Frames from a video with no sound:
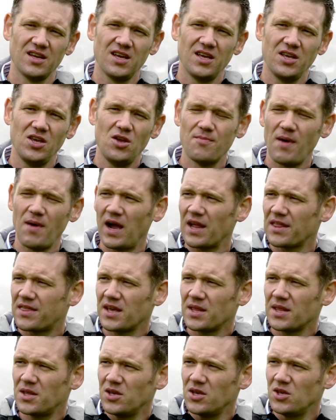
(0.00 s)
You might
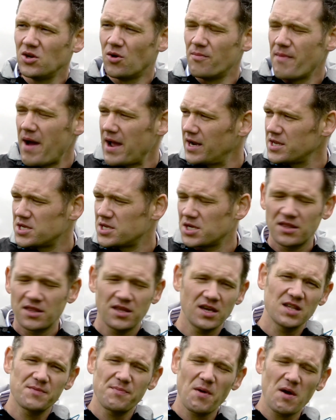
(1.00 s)
think that you're managing
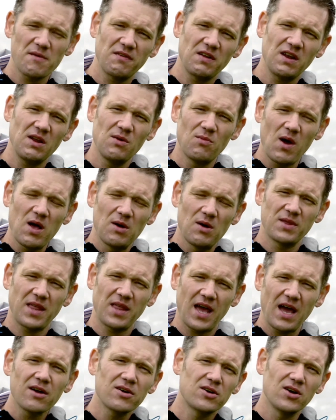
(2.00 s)
things perfectly well
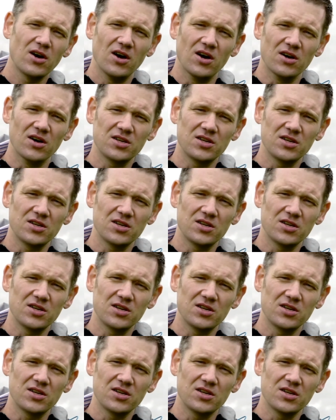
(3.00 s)
without God.